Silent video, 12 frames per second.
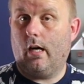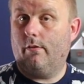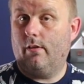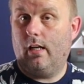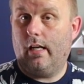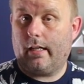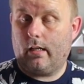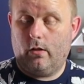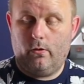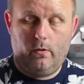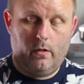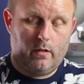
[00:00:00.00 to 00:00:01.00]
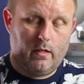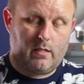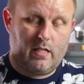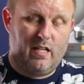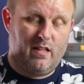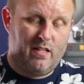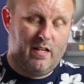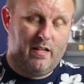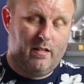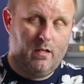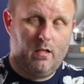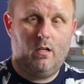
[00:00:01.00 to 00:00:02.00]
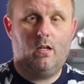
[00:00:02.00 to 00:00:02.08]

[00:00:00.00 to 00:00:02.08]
other Lego that's in there.